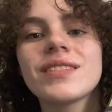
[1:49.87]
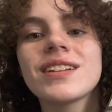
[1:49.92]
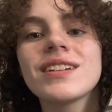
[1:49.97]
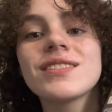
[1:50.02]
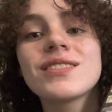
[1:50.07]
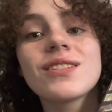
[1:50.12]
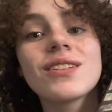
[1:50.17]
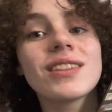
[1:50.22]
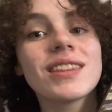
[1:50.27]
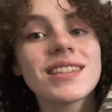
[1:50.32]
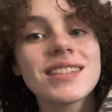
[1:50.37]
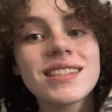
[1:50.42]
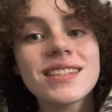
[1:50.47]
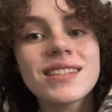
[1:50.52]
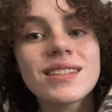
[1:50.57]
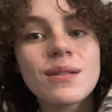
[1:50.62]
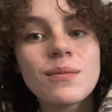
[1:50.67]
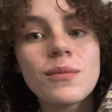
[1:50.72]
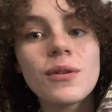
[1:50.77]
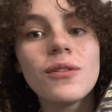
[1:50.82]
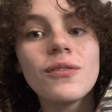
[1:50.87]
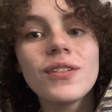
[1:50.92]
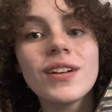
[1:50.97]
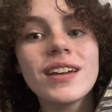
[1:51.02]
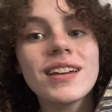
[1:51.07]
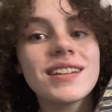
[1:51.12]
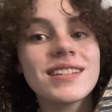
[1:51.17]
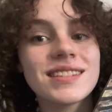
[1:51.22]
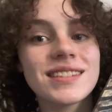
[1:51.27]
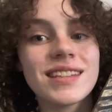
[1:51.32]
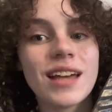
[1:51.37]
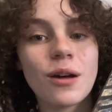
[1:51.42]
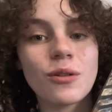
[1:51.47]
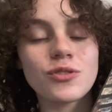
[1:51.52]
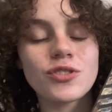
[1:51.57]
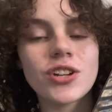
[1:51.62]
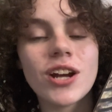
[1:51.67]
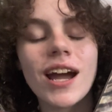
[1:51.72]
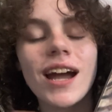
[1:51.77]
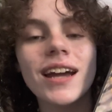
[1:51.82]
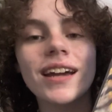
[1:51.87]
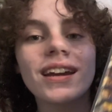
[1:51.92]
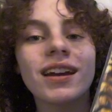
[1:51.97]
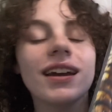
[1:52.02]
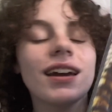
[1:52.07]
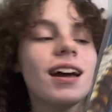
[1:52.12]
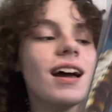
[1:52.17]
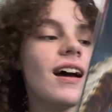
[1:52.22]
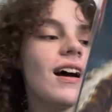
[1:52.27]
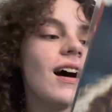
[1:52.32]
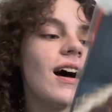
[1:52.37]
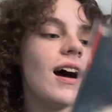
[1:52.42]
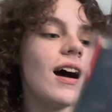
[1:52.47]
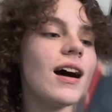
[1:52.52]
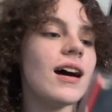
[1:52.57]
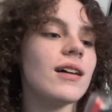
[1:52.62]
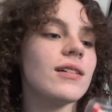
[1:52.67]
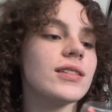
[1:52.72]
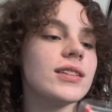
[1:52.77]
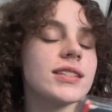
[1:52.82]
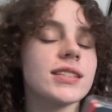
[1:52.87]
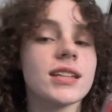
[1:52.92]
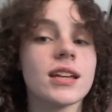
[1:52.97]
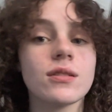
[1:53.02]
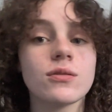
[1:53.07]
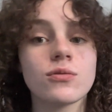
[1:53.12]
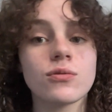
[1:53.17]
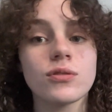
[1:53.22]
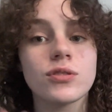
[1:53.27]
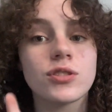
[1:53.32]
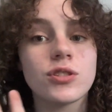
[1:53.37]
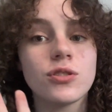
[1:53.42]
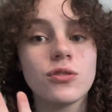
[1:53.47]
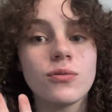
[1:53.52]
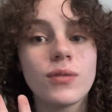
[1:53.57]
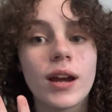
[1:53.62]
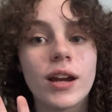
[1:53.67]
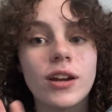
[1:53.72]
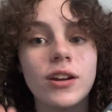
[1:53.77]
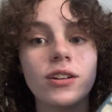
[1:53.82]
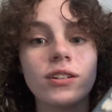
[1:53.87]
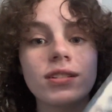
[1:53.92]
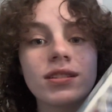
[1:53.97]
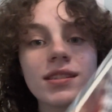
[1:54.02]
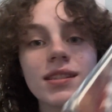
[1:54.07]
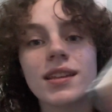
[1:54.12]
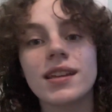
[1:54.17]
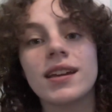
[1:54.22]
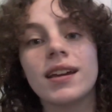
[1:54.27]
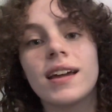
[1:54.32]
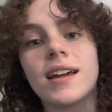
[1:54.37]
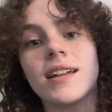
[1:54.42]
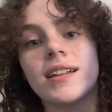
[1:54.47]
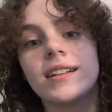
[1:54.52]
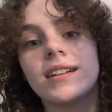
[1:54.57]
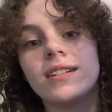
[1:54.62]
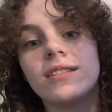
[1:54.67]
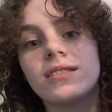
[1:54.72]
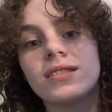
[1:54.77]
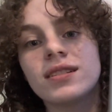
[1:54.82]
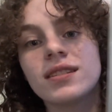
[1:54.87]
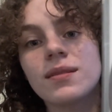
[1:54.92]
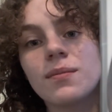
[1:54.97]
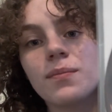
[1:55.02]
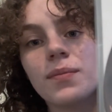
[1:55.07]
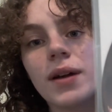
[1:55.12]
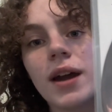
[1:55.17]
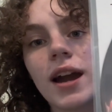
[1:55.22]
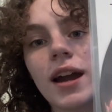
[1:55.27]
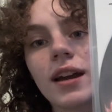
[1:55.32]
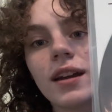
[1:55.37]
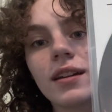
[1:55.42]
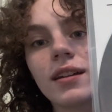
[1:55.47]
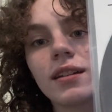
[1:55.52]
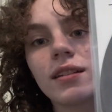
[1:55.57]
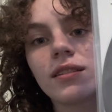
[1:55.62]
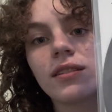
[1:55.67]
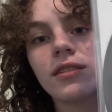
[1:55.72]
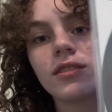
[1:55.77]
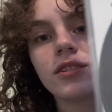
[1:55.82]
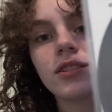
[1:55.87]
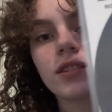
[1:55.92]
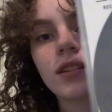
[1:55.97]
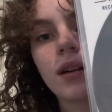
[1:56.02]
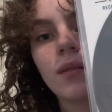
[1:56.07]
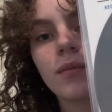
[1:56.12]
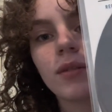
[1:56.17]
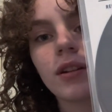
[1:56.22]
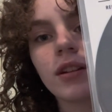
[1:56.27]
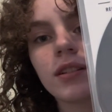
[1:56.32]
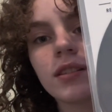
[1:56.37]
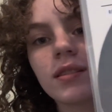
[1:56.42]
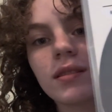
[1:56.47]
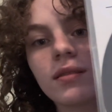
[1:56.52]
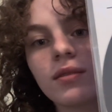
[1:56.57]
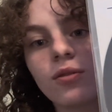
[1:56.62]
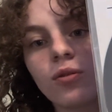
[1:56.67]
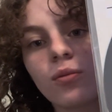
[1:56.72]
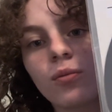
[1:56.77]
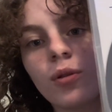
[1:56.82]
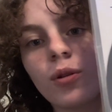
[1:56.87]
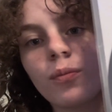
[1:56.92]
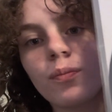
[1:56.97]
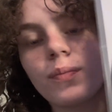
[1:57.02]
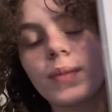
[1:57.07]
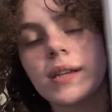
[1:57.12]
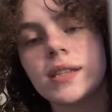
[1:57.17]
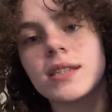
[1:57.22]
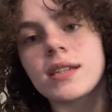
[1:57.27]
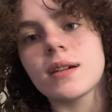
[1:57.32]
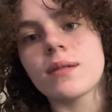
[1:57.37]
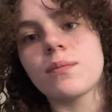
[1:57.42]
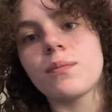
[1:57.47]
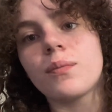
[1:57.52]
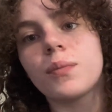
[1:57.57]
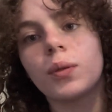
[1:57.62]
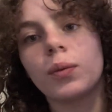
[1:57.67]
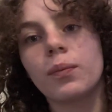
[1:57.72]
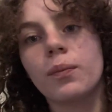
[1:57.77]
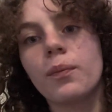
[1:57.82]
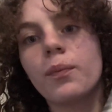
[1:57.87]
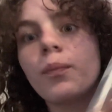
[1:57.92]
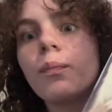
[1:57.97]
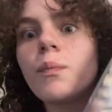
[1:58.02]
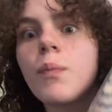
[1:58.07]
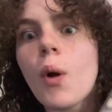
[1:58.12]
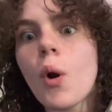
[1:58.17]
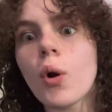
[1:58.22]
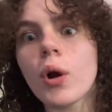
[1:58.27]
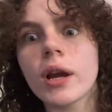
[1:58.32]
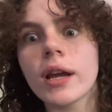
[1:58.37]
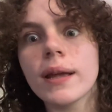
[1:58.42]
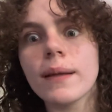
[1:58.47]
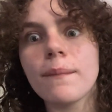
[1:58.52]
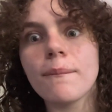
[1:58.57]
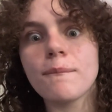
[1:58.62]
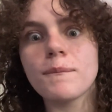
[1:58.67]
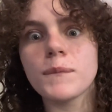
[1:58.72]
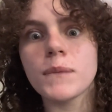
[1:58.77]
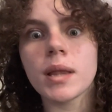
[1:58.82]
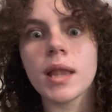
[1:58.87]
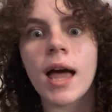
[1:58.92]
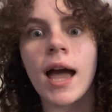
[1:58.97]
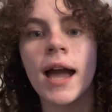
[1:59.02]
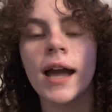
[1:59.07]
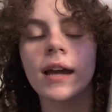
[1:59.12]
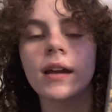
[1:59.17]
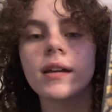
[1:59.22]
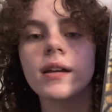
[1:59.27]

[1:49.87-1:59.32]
So this is the movie soundtrack. Uh, this comes with two records, and here's the back. They just come on its normal, basic, boring black.